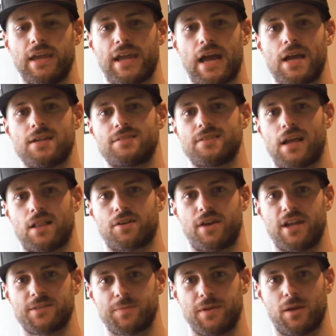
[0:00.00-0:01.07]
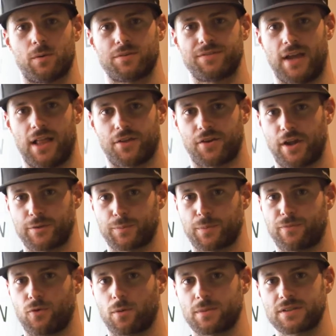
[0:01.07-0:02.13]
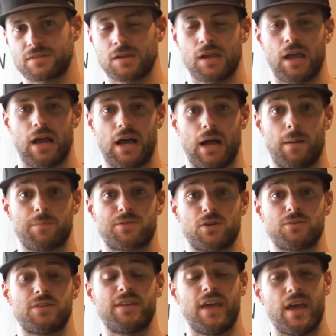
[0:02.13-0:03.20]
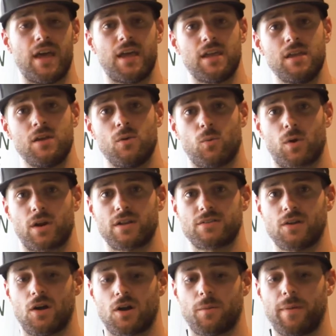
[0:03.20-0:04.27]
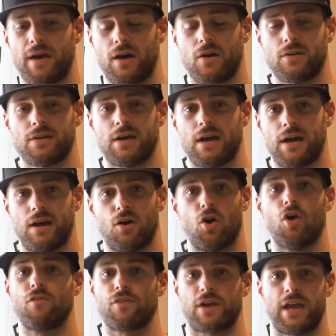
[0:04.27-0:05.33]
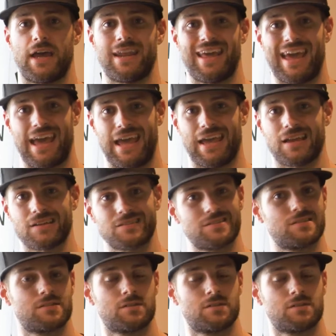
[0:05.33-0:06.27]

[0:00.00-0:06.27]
guys, Tyler Ansman here with Tyler Ans Performance. So today we're going to talk about overhead hangs.